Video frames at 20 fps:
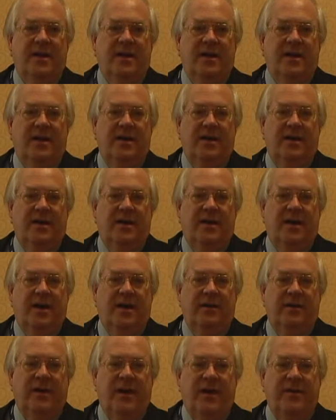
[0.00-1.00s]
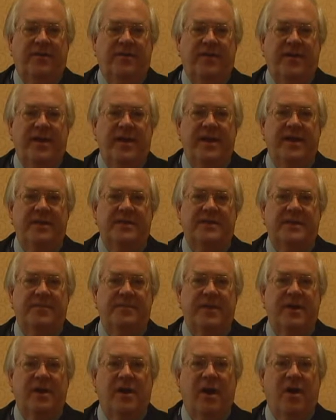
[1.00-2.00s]
lot of things that have
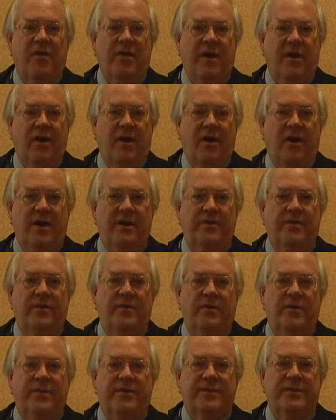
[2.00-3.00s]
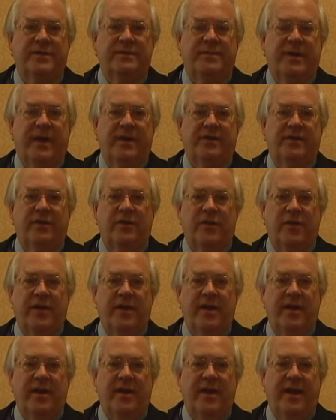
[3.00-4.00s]
been going on with respect to
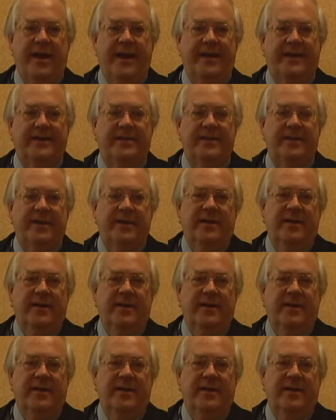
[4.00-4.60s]
looking at